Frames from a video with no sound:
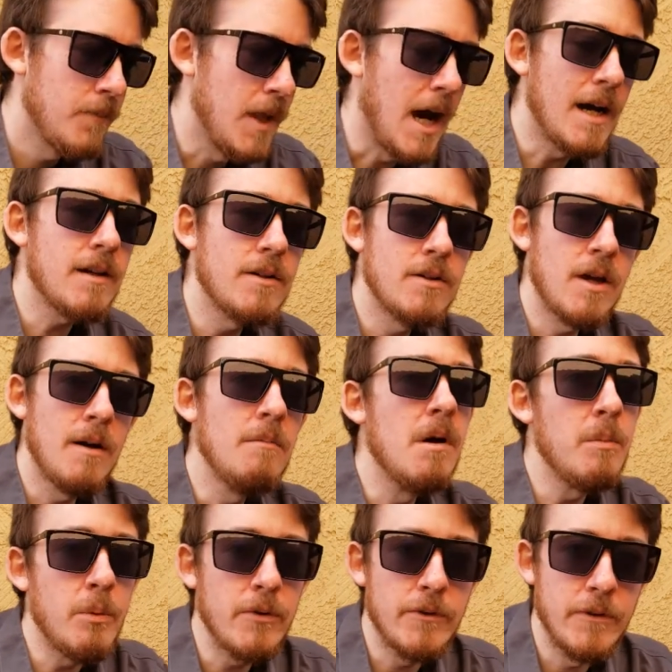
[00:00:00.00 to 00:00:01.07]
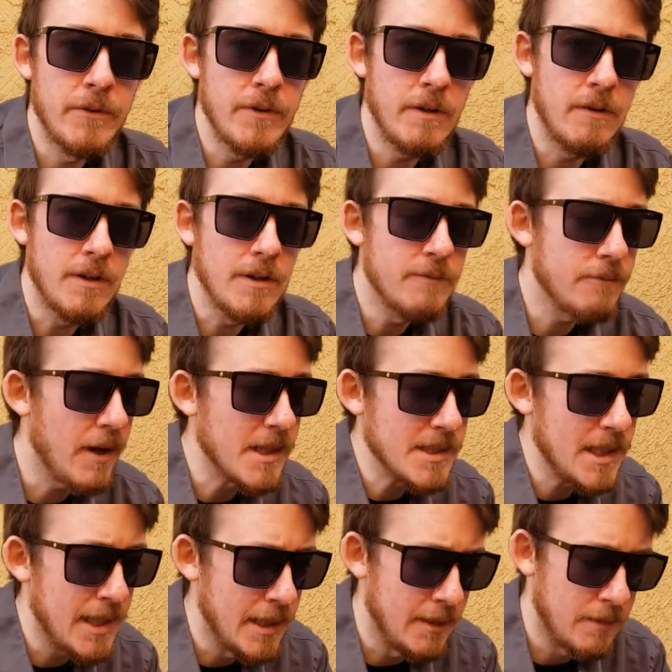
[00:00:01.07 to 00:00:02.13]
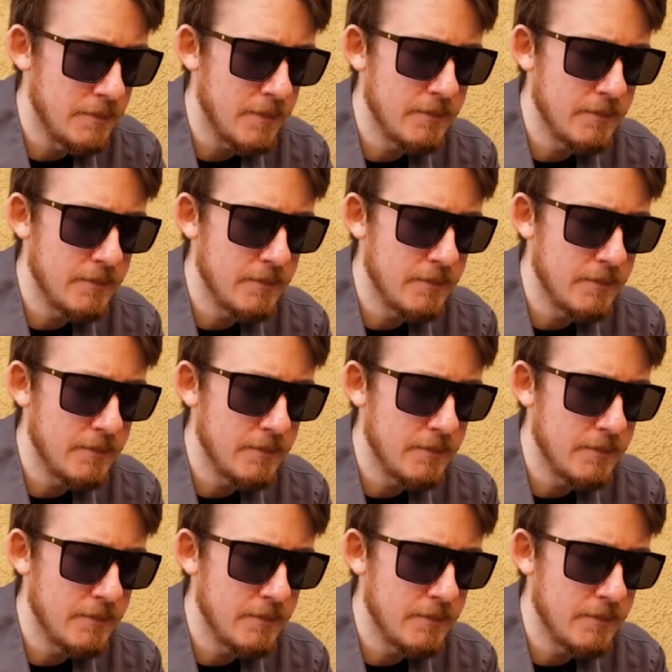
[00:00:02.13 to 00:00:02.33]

I could come up with a theory. In fact, I have.